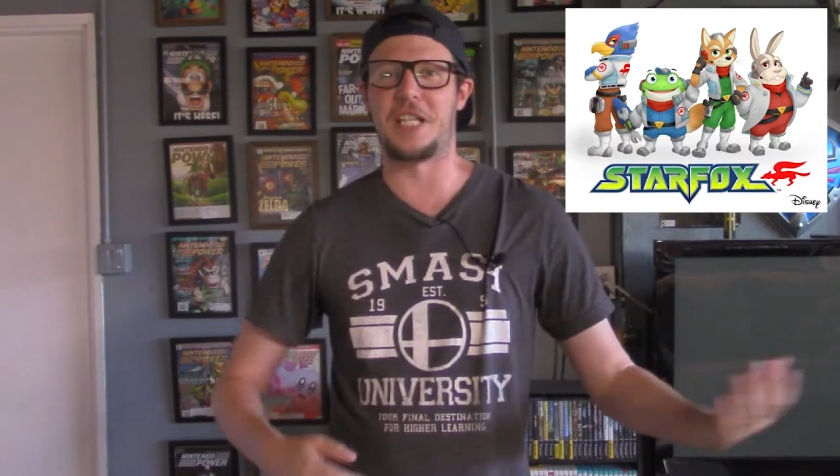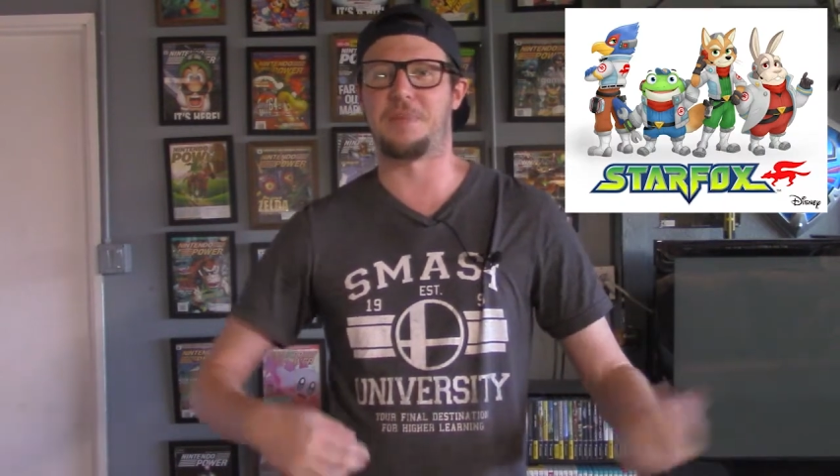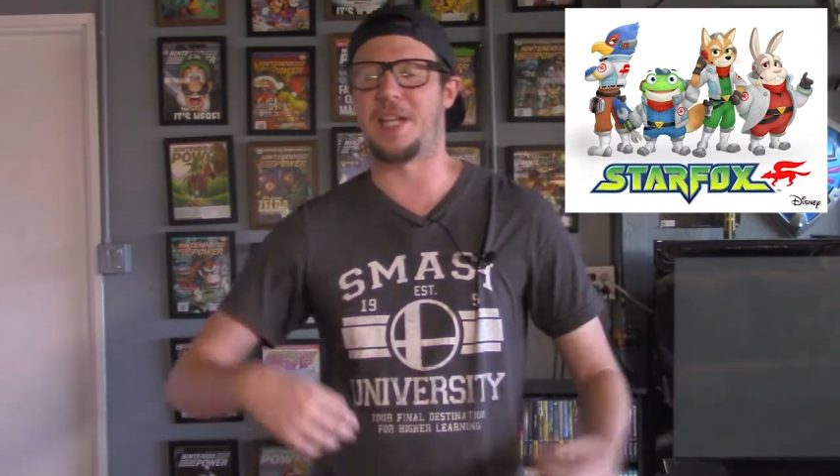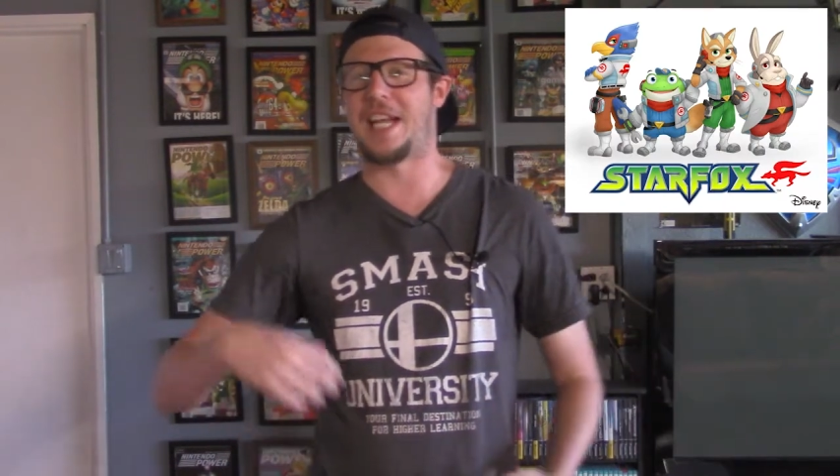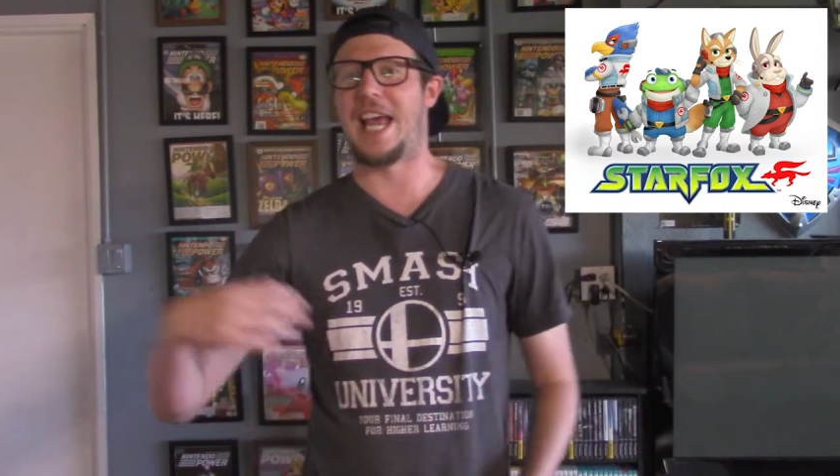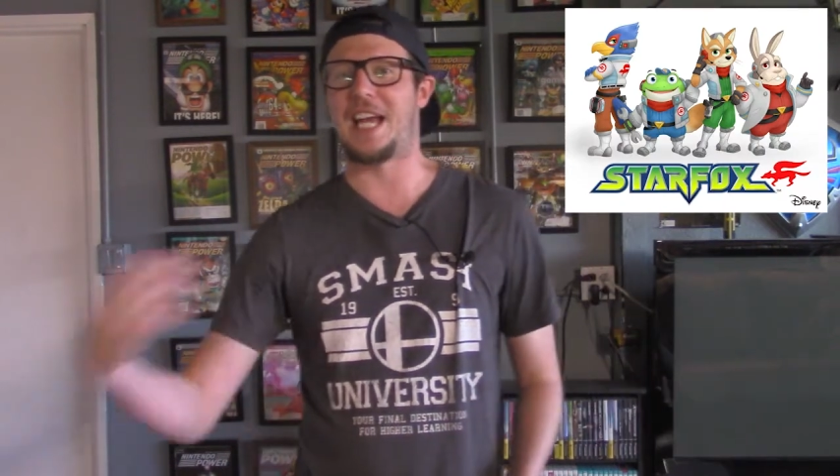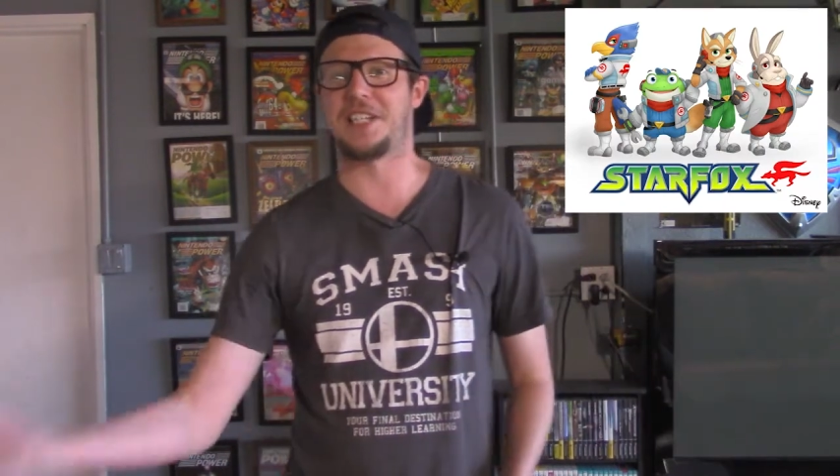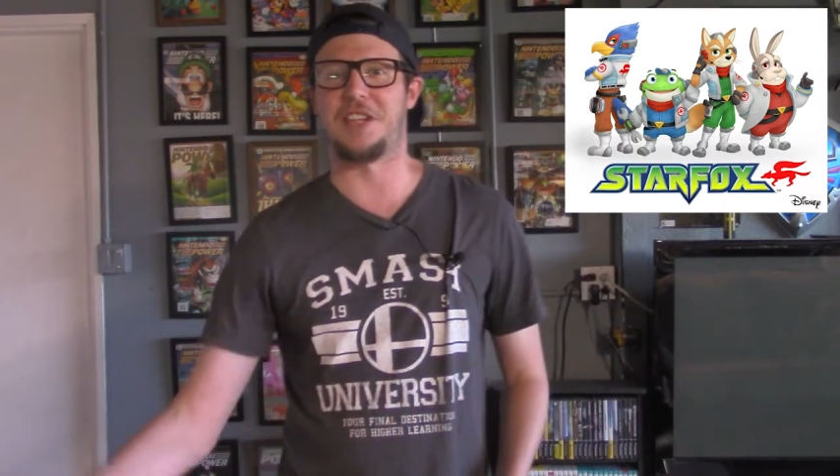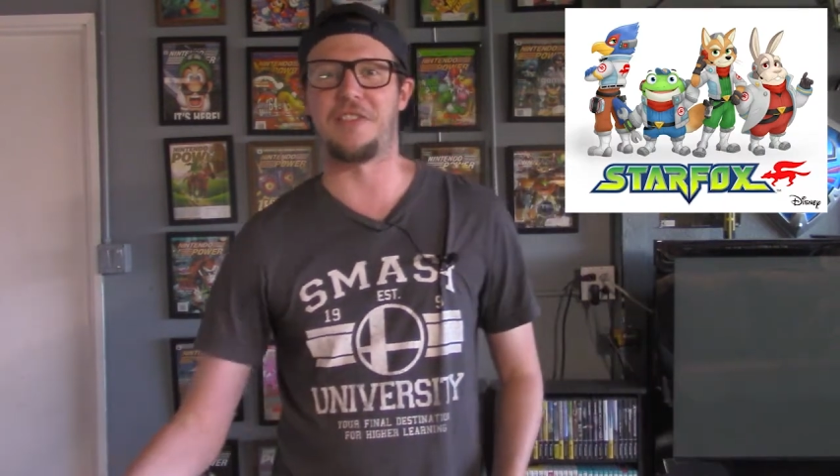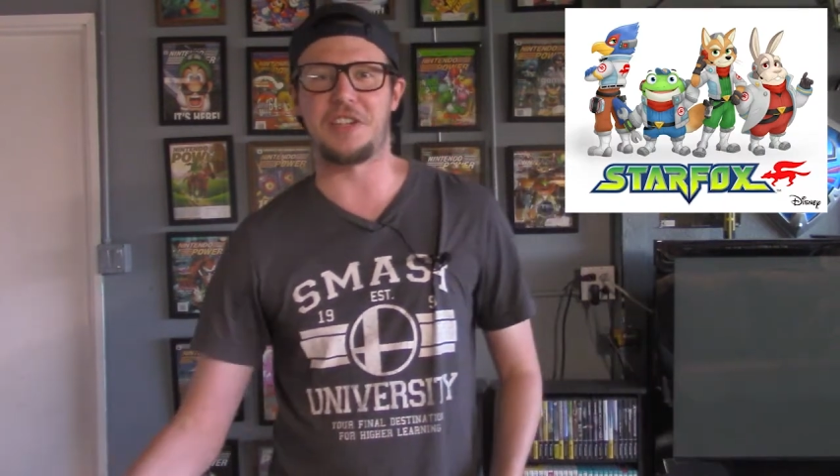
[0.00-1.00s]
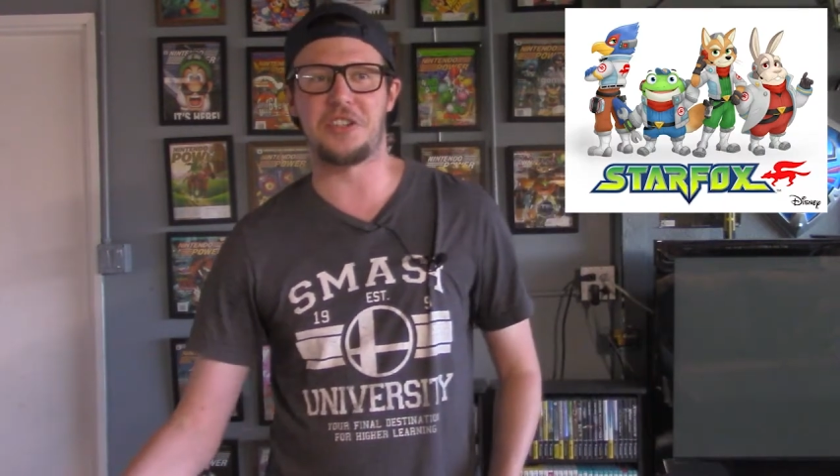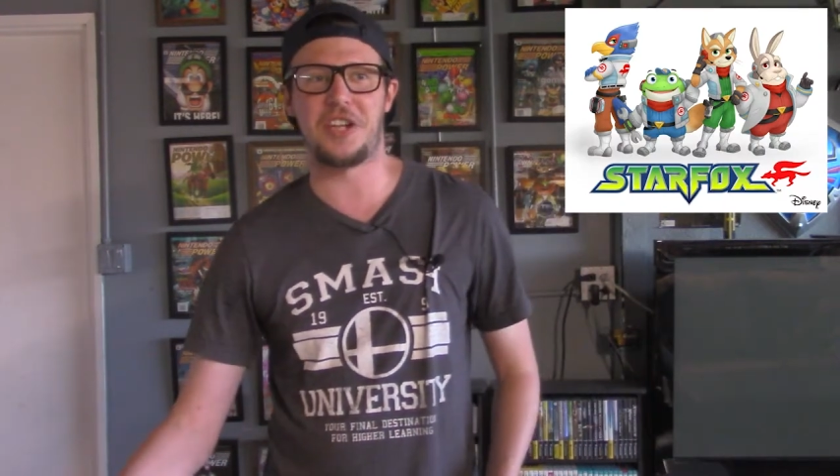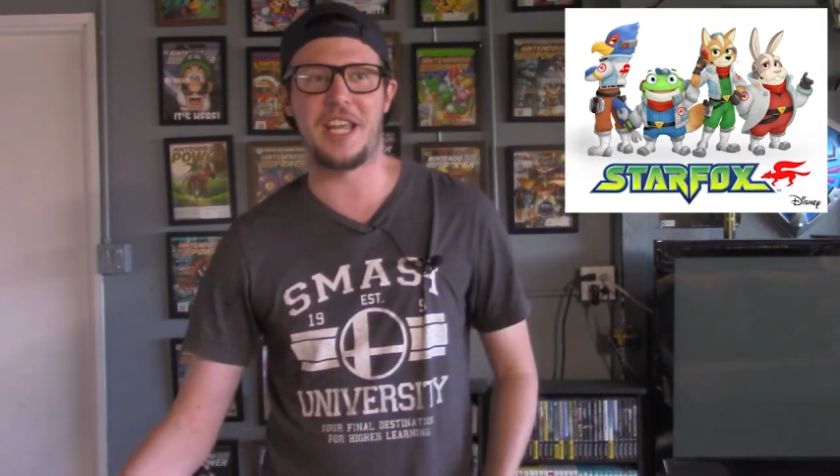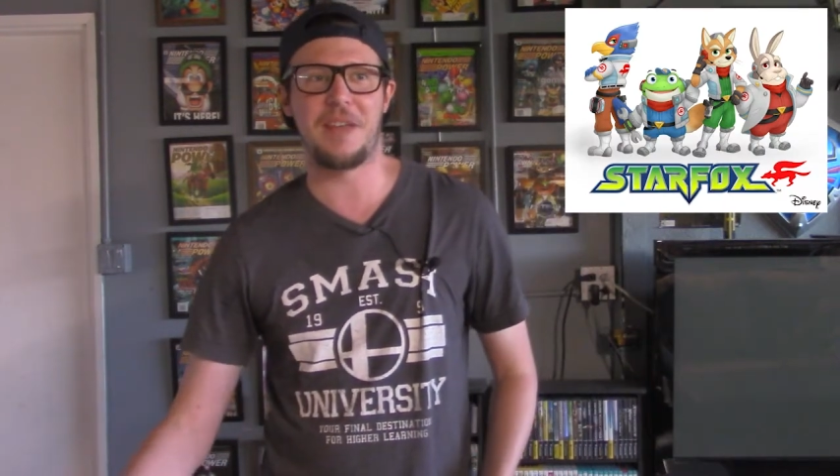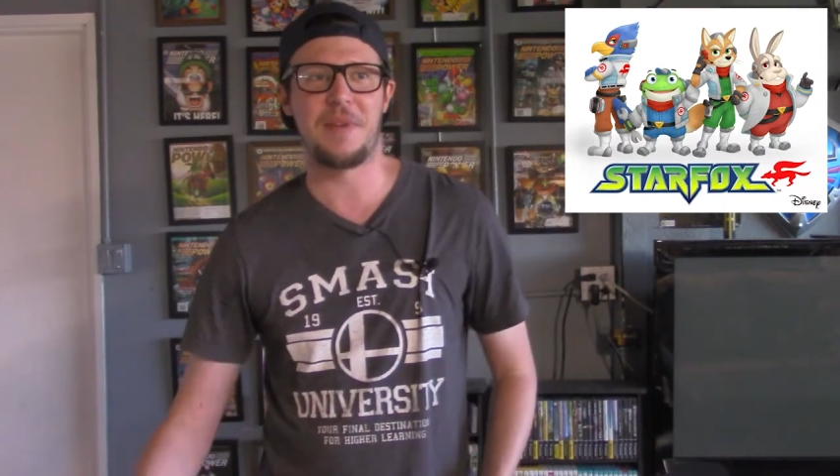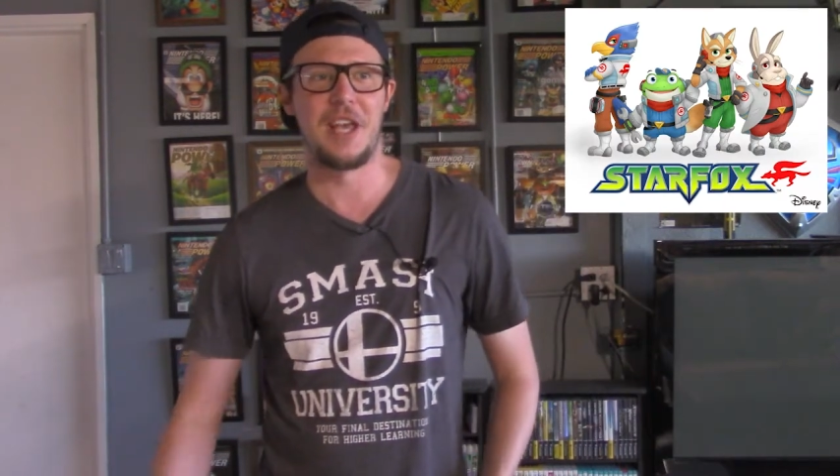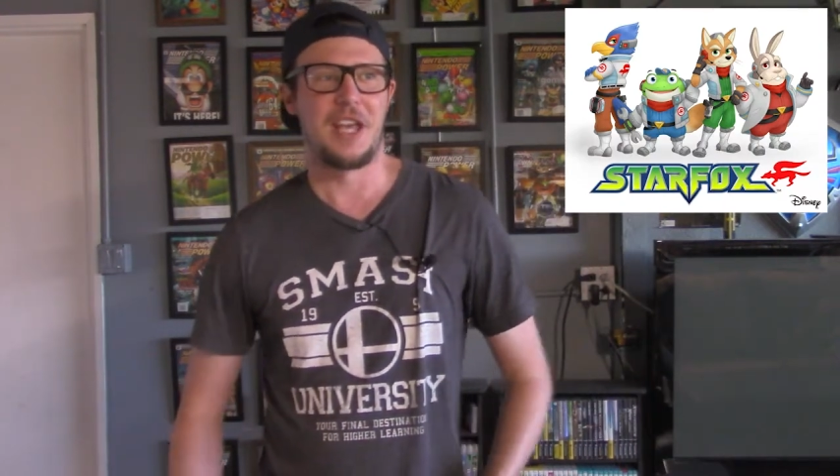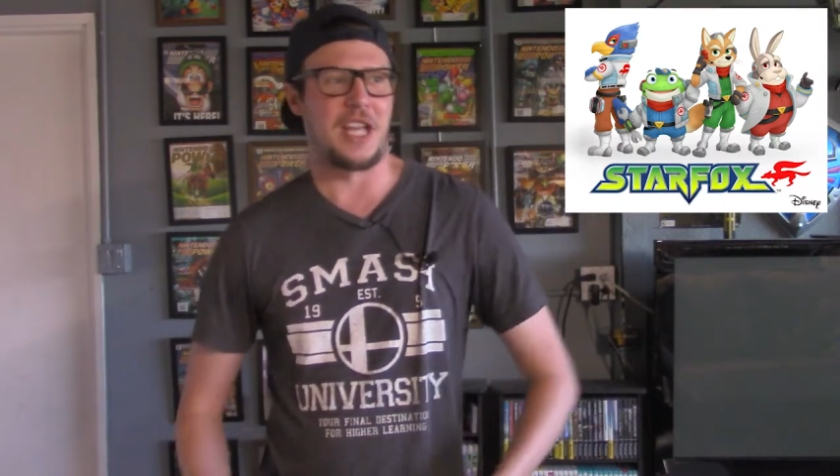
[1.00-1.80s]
it's been an action-adventure game,